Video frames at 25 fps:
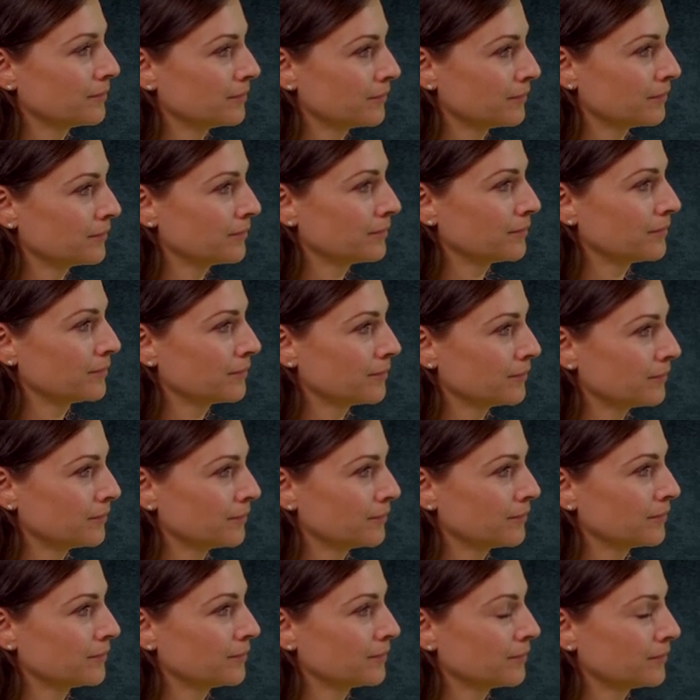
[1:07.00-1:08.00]

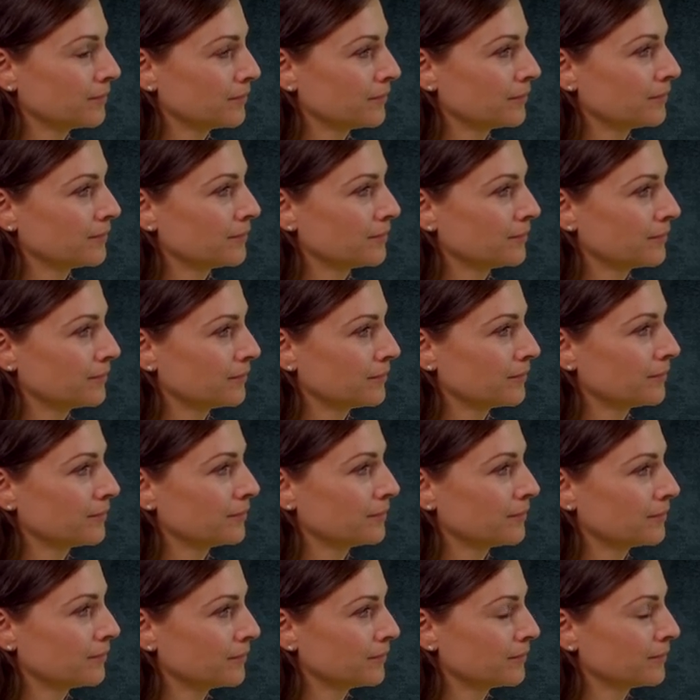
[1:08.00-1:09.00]

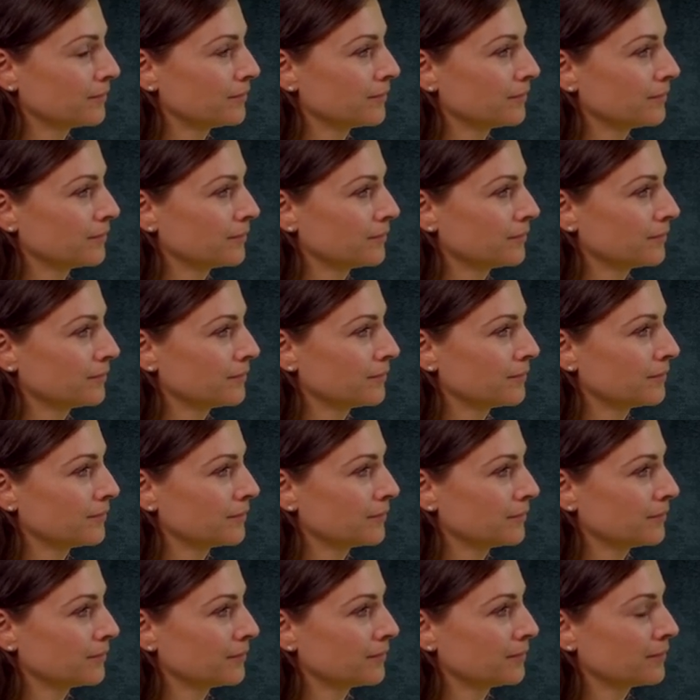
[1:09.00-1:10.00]

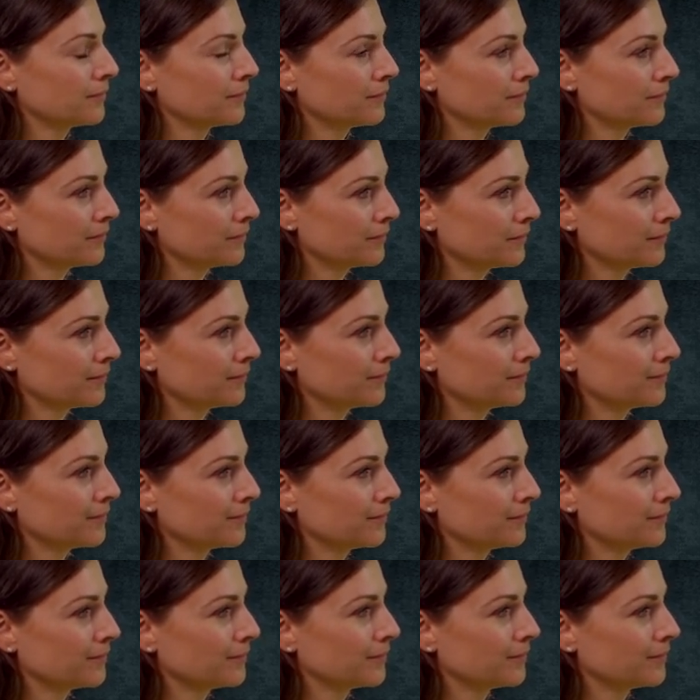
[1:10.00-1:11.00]
The person shown says nothing.